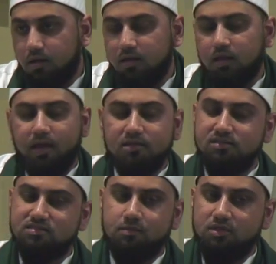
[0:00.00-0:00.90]
Uh, and this
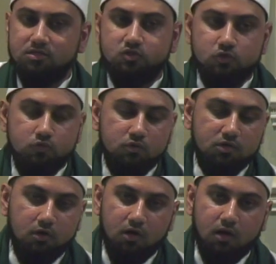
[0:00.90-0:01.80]
is similar to,
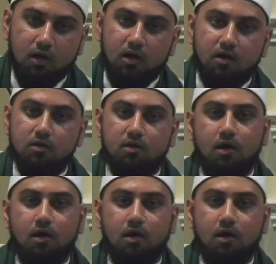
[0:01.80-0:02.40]
you know, uh,